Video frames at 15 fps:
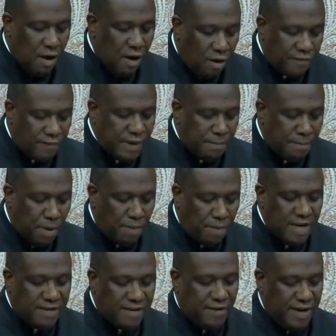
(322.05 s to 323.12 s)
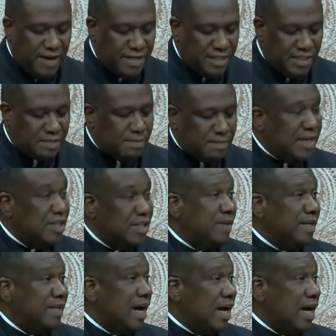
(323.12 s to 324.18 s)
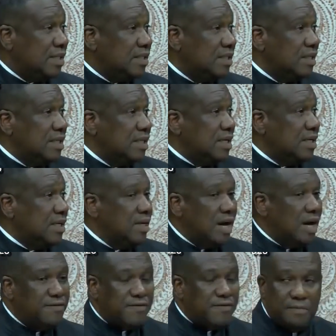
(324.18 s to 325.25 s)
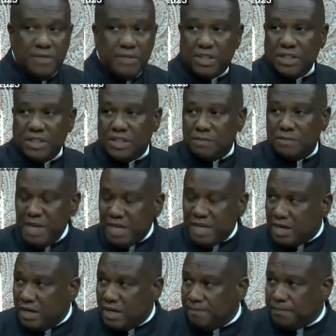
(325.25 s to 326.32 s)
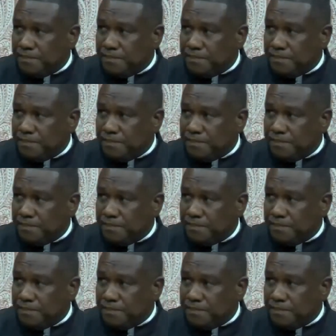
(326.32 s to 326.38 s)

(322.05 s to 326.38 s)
of the Public Finance Management Act. Therefore, Mr. Speaker,